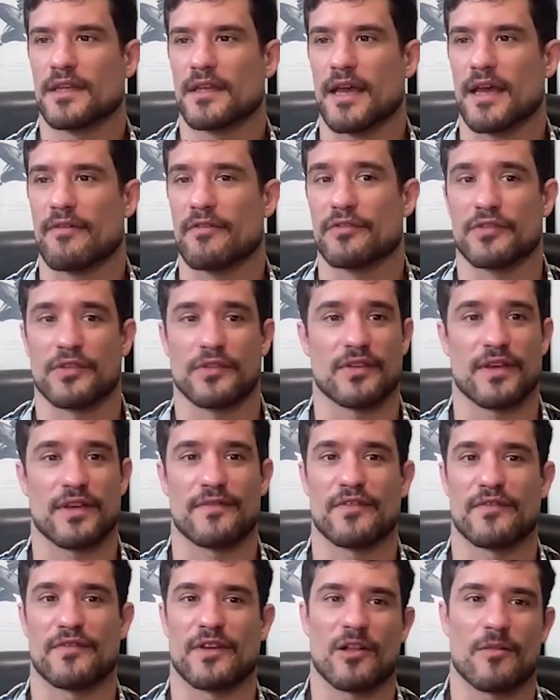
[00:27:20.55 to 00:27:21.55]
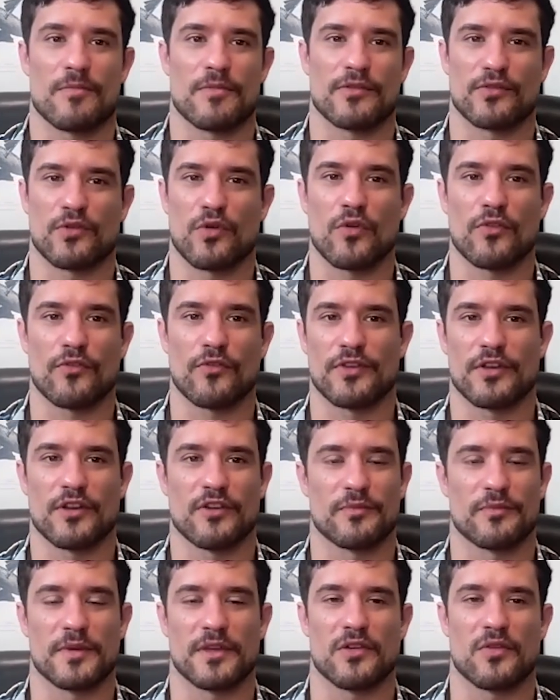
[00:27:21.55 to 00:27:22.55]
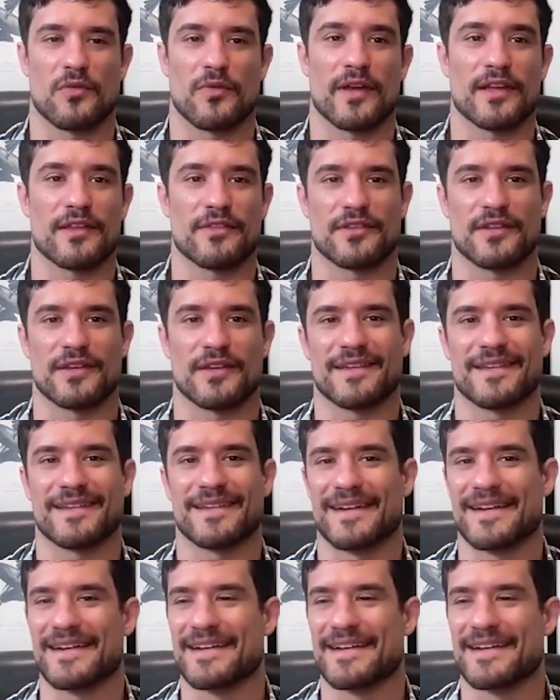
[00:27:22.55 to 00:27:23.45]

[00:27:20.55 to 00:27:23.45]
ever since I've developed this whole fear of being awake thing,